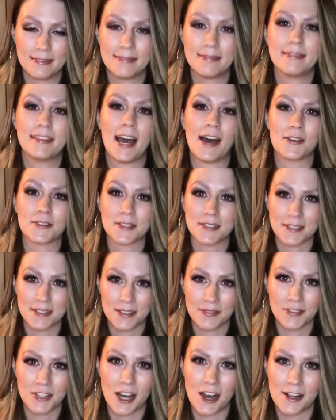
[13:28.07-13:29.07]
thousands
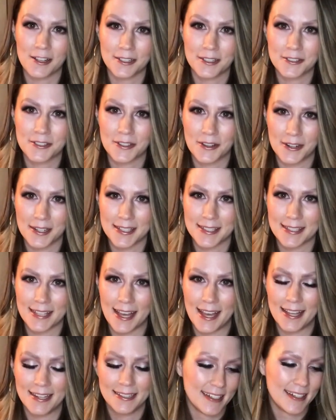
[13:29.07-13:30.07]
of dollars on a
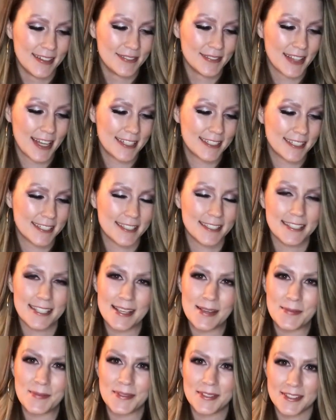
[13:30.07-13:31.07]
set. That just
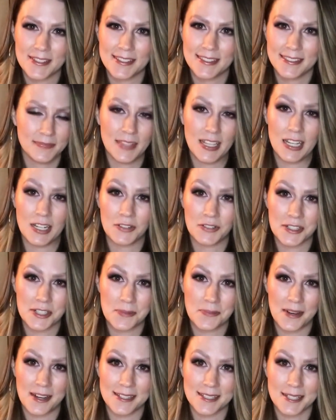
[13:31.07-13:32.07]
seems
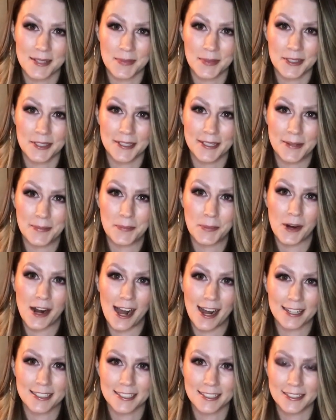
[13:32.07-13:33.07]
irresponsible and
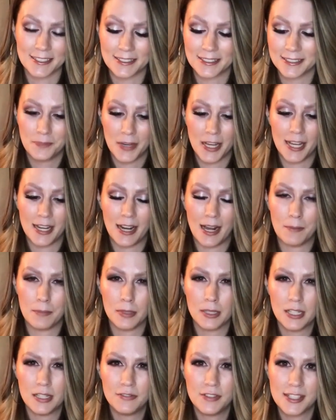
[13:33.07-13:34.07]
impractical. But I
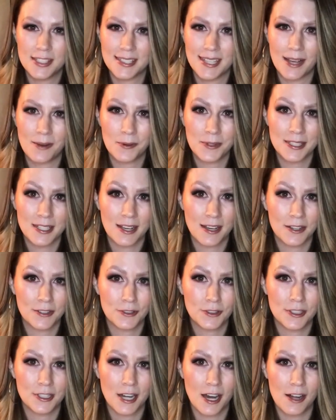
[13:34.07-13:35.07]
believe this set was
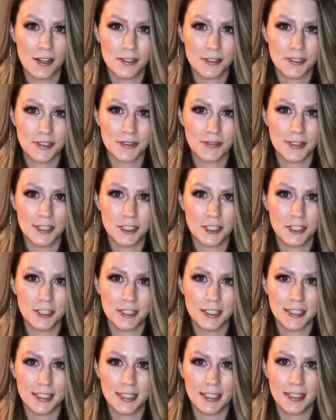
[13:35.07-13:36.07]
$100
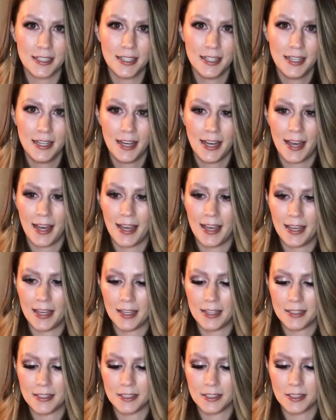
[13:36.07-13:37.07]
originally,
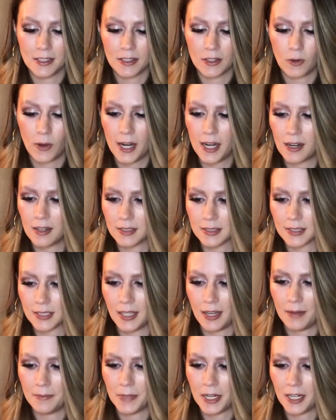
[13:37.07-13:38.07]
and quite honestly,
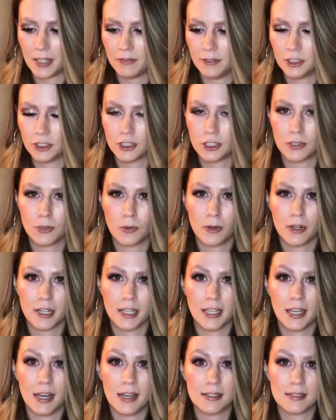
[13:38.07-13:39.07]
I'm not even sure where to
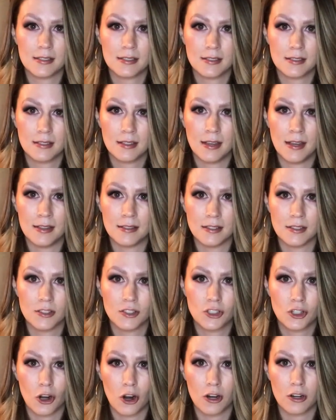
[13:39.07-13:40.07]
guess as a
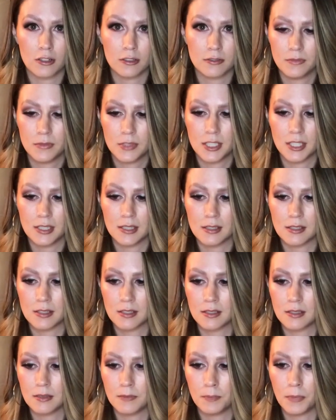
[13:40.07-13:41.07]
start.
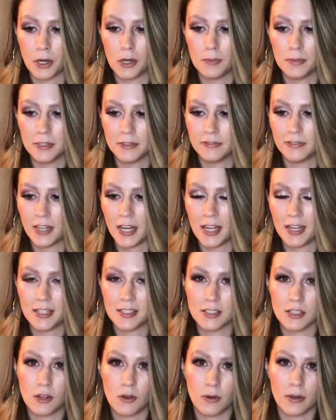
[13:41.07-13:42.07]
Since Boba Fett is
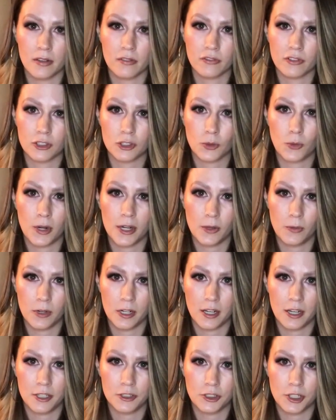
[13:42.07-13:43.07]
going for
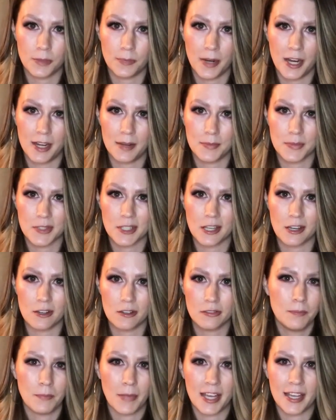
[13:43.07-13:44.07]
$2,100 by himself,
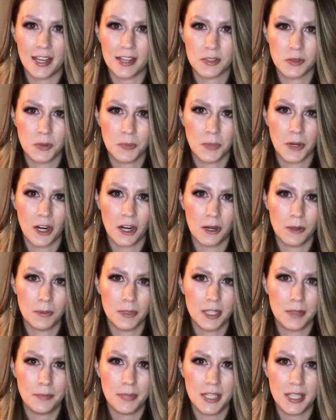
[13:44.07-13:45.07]
my guess would
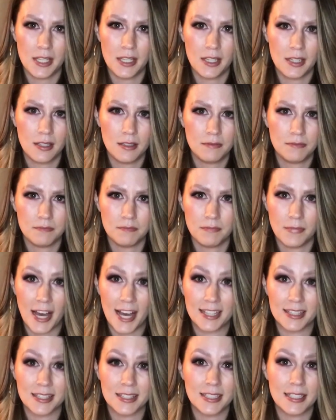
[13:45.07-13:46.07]
probably be
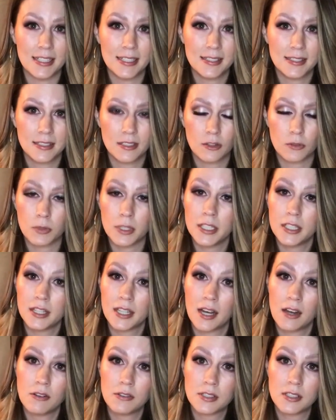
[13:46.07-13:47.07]
at least
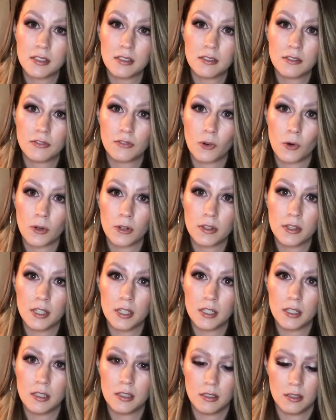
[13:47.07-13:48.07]
$3,000 for
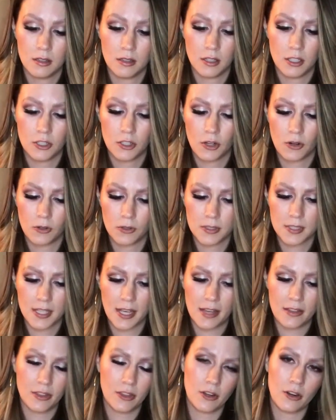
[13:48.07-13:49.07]
the total
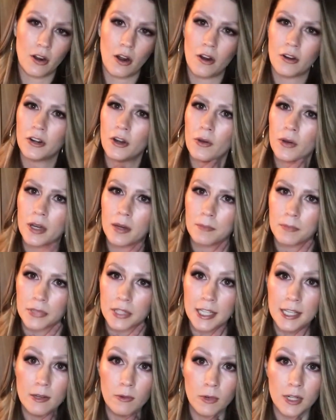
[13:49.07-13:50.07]
set. There are no
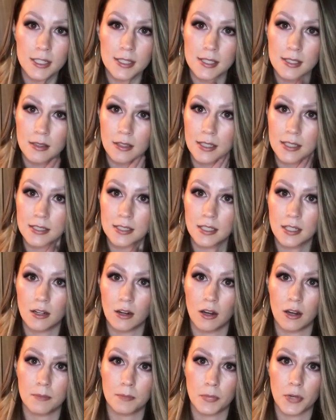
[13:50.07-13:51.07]
complete ones listed
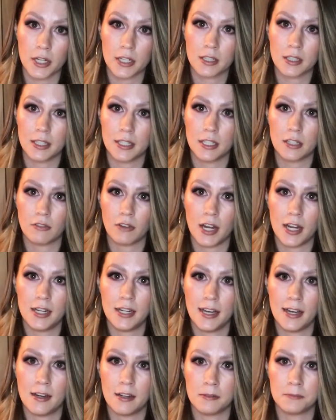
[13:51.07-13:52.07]
on BrickLink right
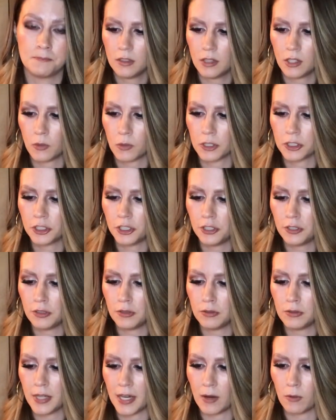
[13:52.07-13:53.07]
now. There were
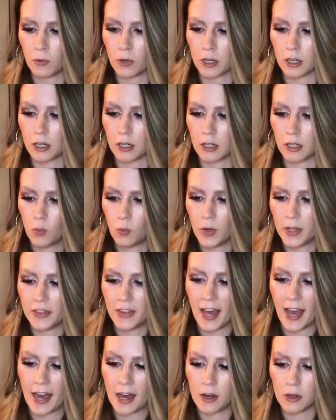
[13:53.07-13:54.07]
2 that were
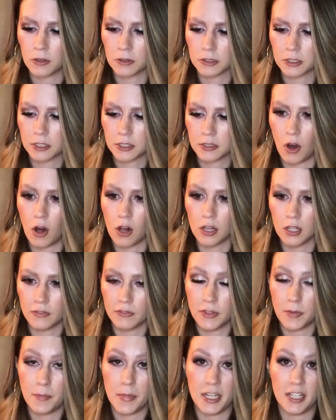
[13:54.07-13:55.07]
without all of
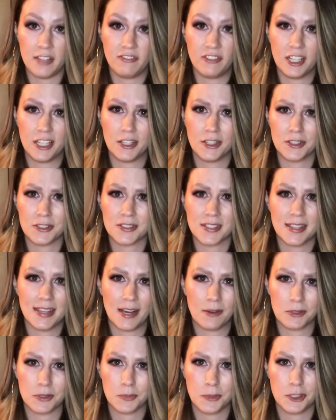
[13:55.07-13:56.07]
the minifigures, and that
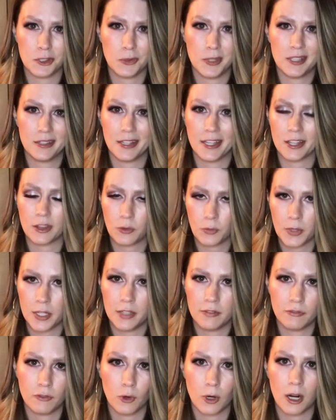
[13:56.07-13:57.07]
was between like $300
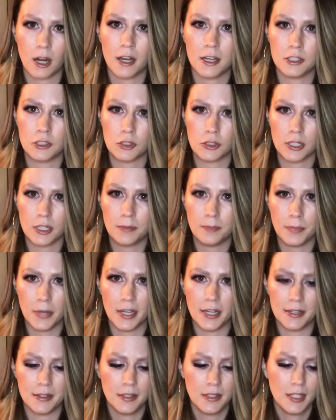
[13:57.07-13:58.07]
and $400,
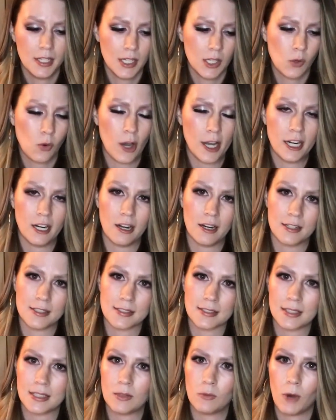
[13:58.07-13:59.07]
but quite
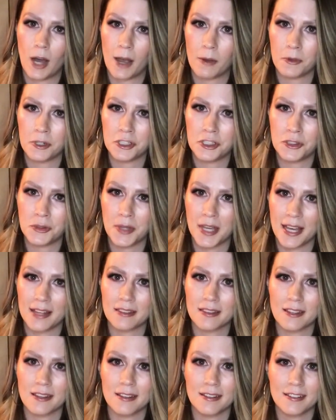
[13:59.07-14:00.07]
honestly, why would you get
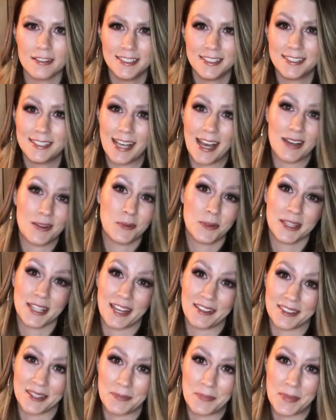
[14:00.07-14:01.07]
the set without the